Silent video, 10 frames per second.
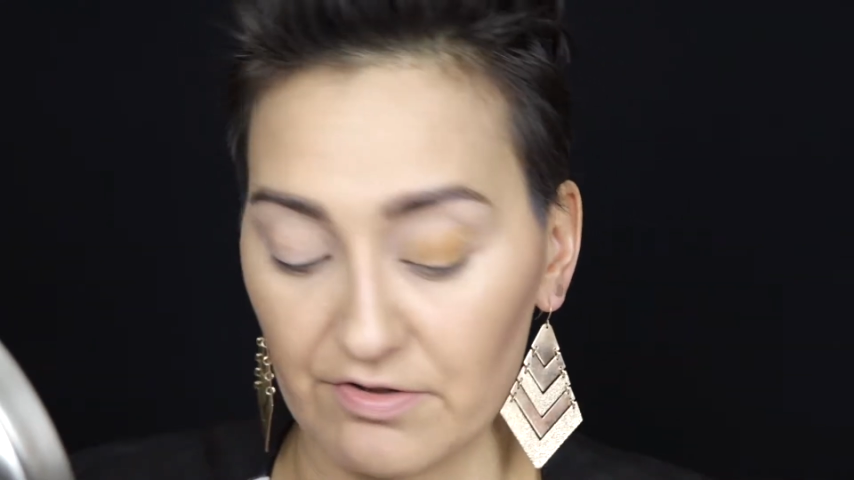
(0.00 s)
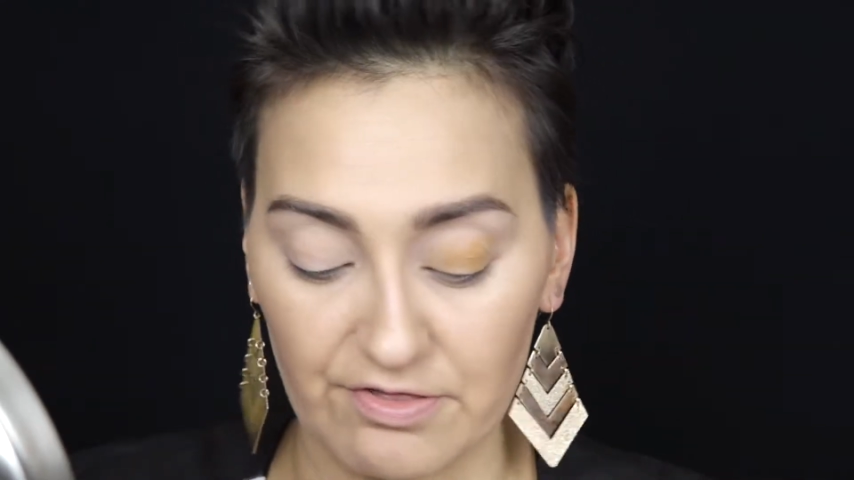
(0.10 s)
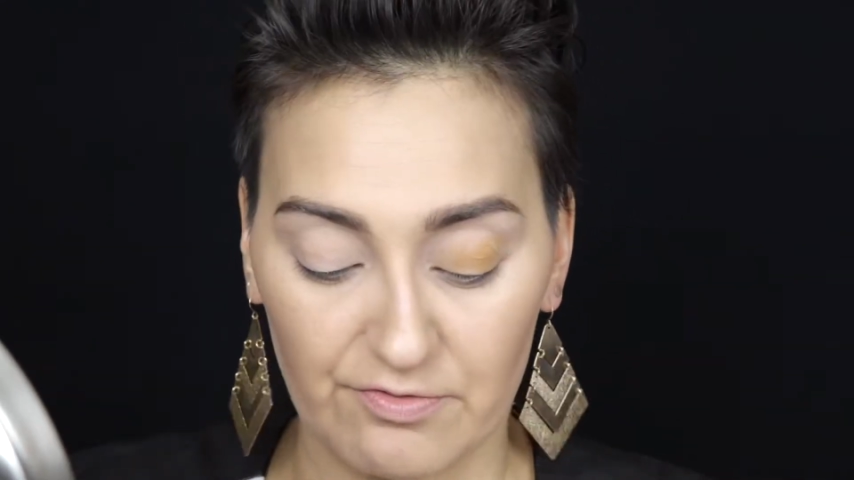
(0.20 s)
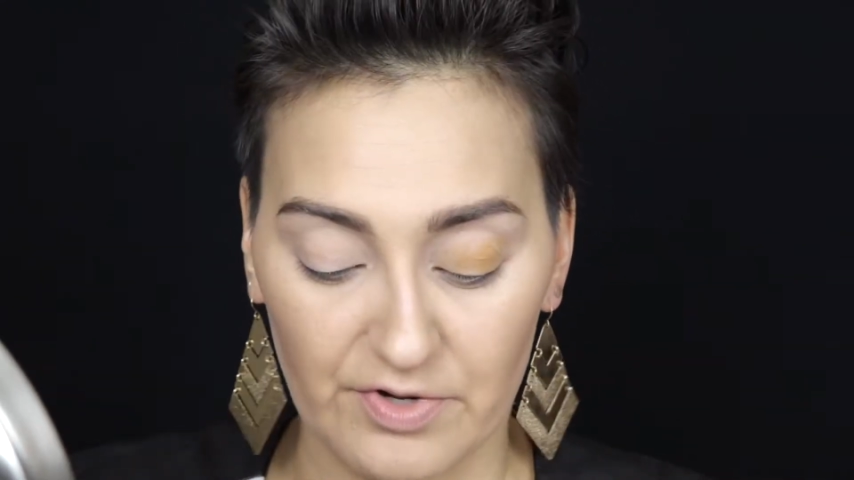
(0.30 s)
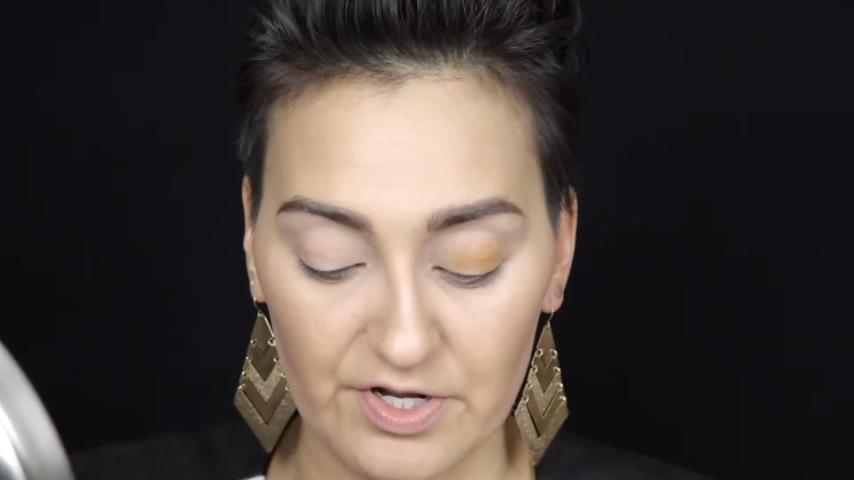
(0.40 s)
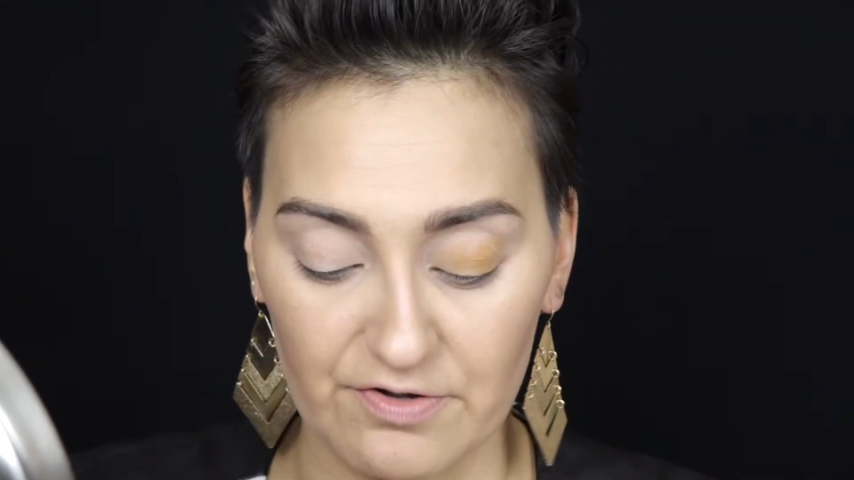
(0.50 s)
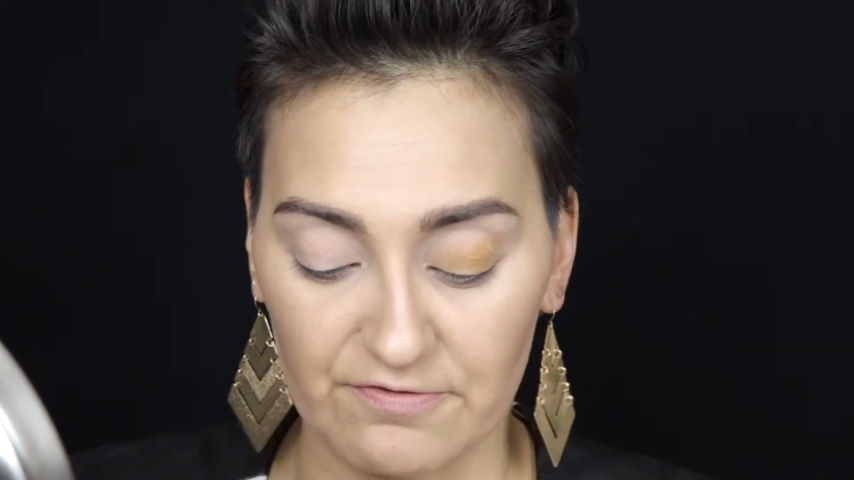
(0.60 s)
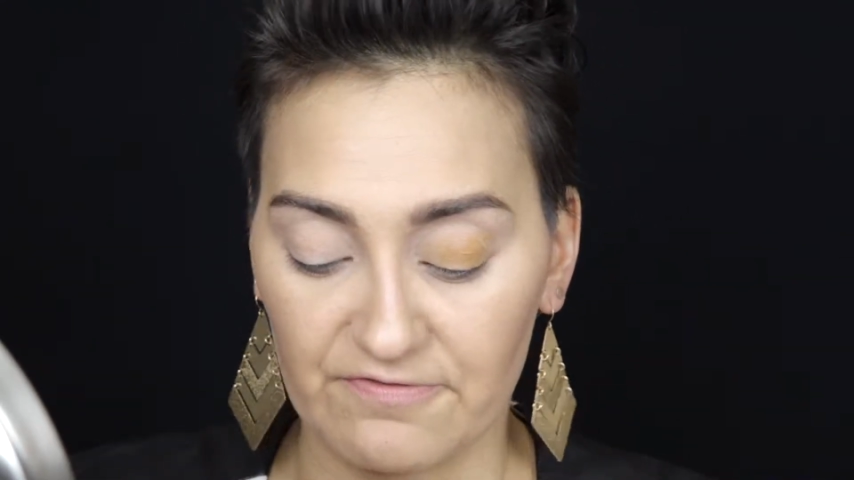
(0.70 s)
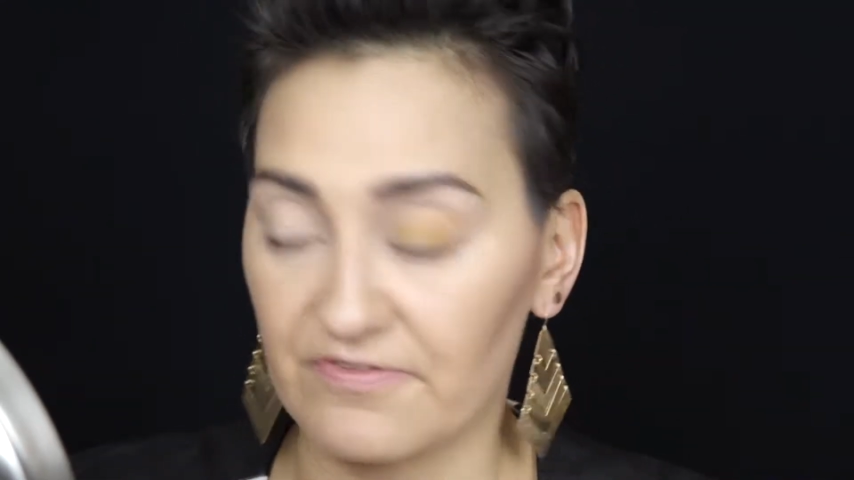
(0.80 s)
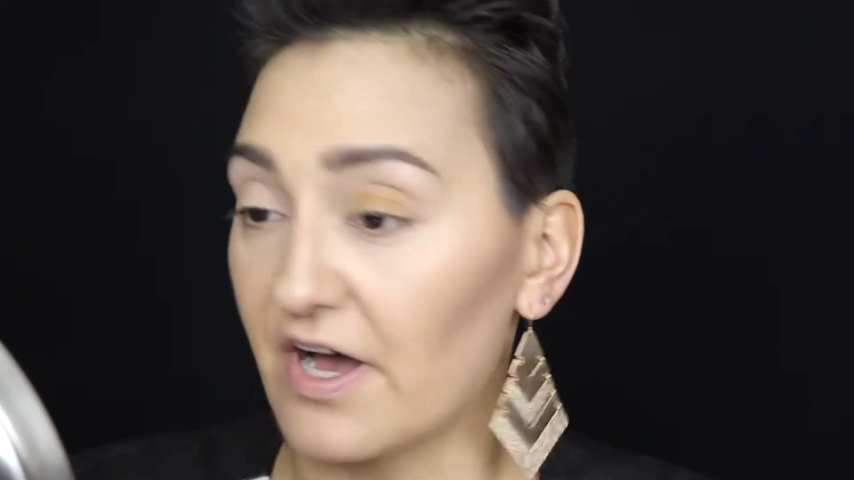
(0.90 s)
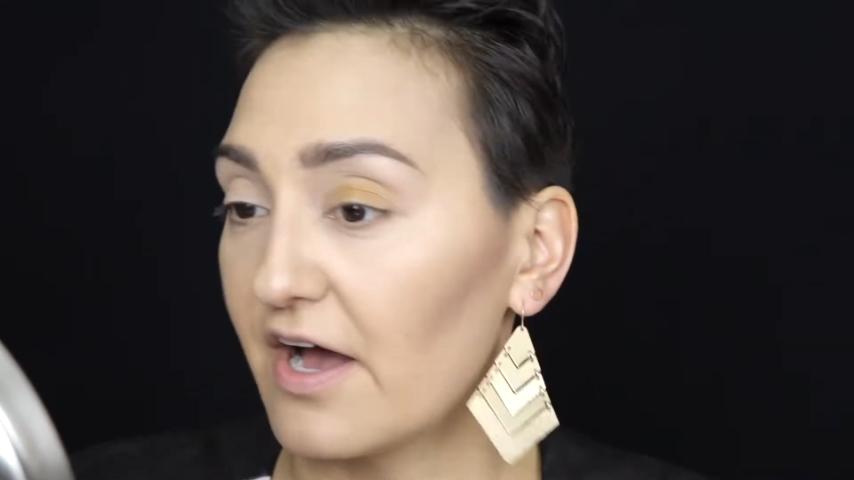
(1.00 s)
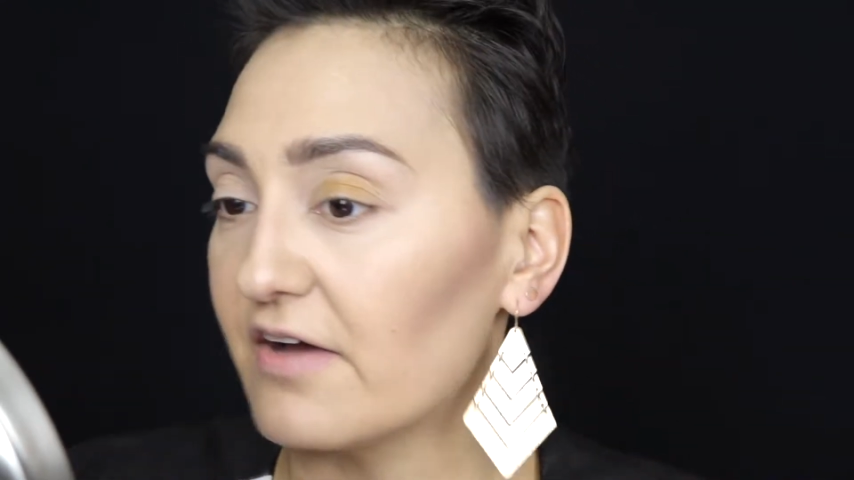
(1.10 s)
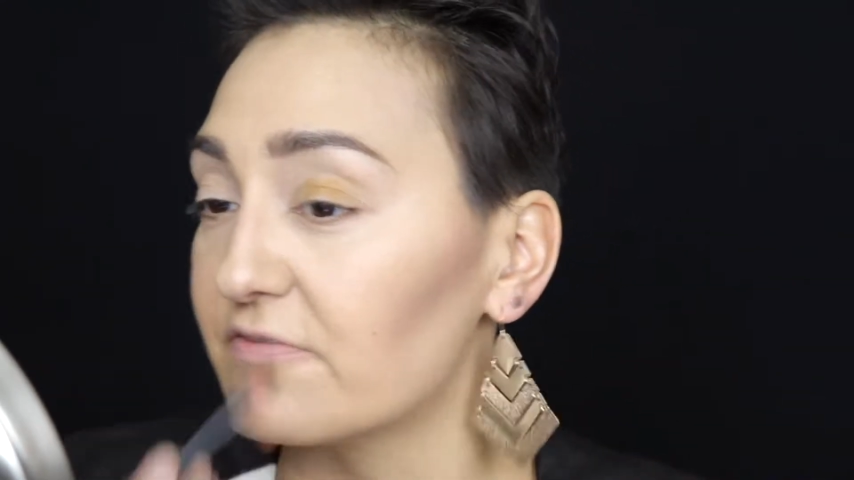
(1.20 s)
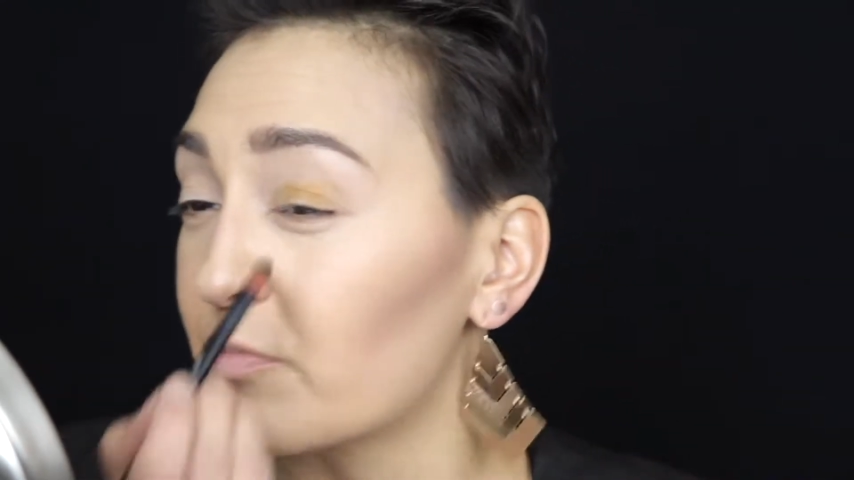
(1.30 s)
305